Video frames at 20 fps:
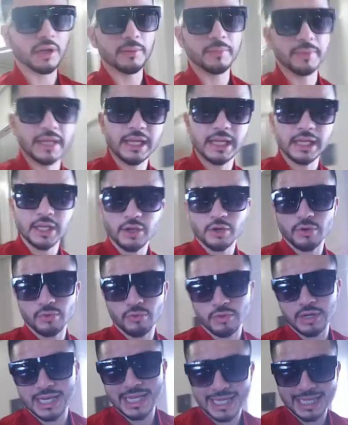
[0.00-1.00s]
gonna be
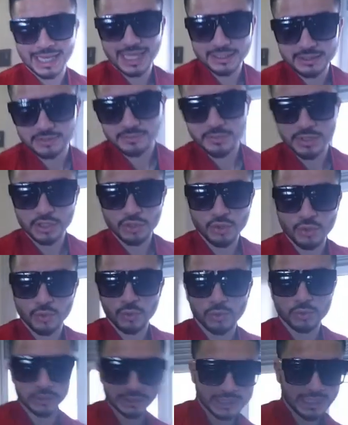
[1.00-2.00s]
really glad to meet you
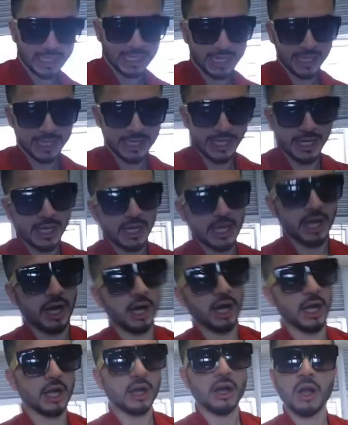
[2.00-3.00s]
all today.
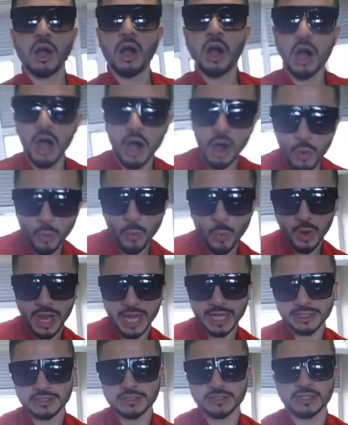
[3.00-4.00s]
I can't
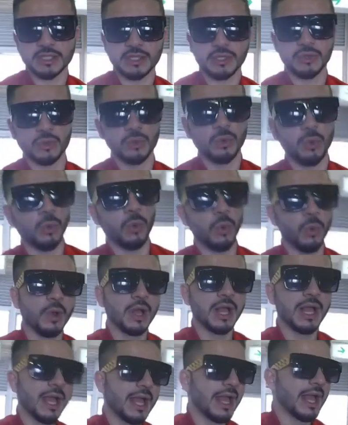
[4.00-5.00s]
wait to see you
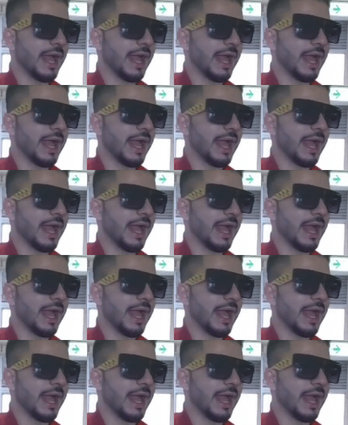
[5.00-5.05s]
all